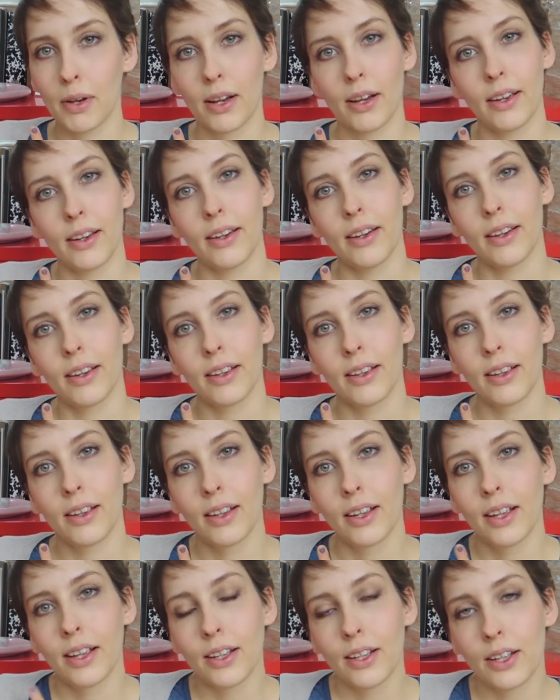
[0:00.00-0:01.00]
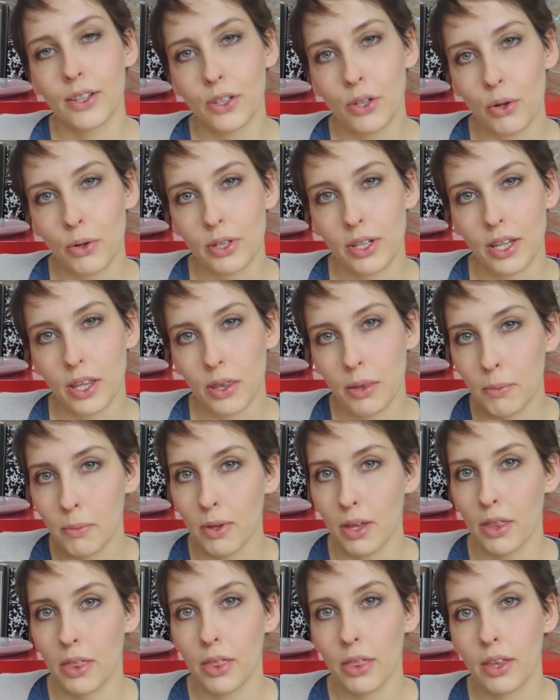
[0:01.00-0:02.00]
by Dodie
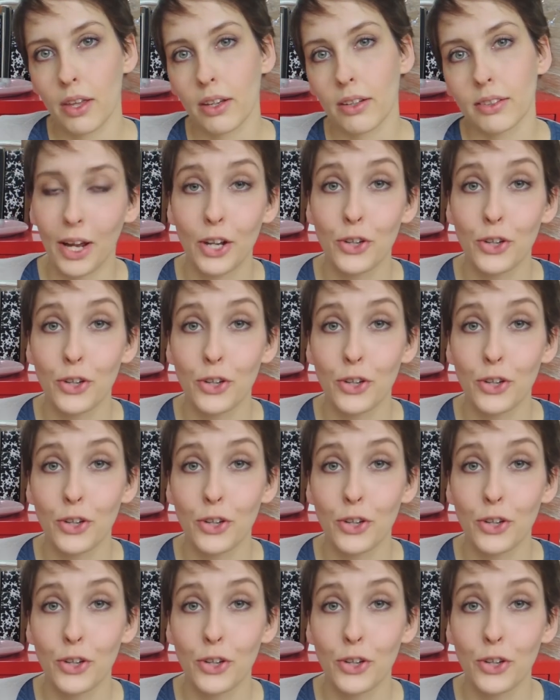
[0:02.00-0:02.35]
Smith.